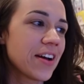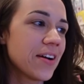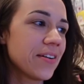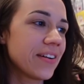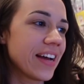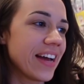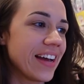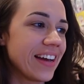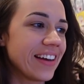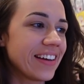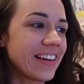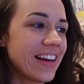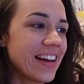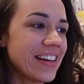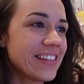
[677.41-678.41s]
Okay,
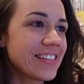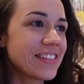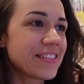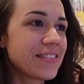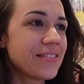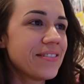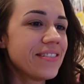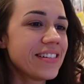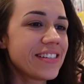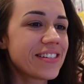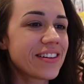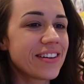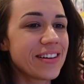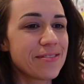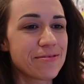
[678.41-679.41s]
guys, who is
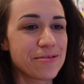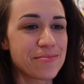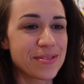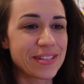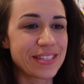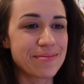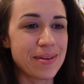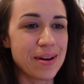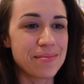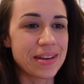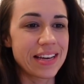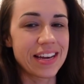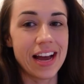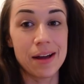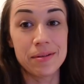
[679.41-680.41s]
starting rumors about
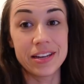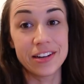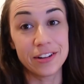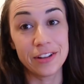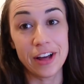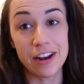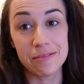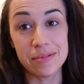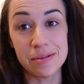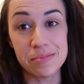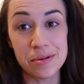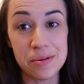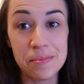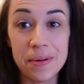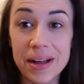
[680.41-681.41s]
me? I mean, a lot of
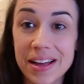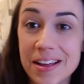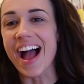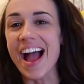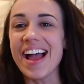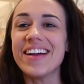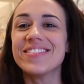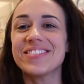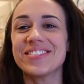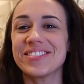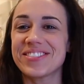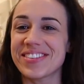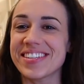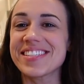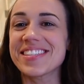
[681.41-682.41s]
people, but I have to
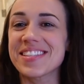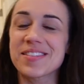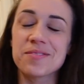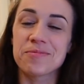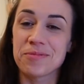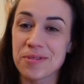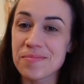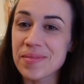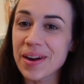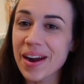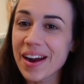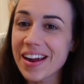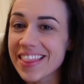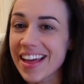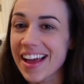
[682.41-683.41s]
address this
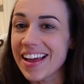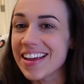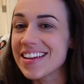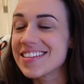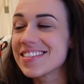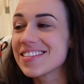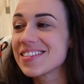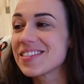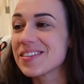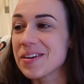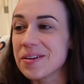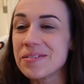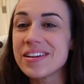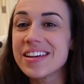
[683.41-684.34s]
rumor that is so